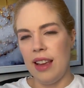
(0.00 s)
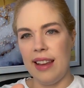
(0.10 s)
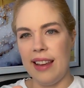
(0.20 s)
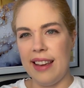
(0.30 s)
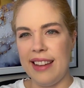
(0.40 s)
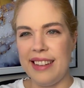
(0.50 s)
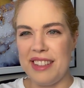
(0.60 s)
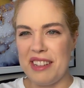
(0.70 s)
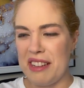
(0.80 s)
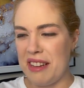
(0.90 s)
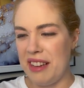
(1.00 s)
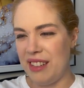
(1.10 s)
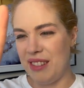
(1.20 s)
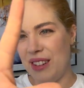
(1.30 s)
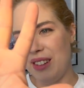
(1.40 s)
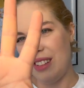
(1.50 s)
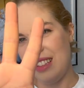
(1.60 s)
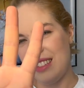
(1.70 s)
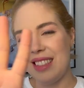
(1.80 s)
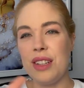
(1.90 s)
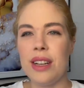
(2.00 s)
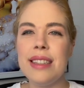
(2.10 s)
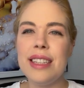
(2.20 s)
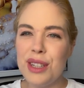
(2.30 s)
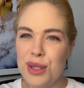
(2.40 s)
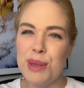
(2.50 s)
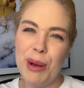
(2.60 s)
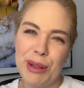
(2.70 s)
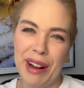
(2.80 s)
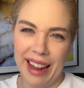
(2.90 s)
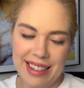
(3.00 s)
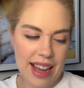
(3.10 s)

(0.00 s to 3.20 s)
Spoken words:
And I don't know, they're considered smaller hands.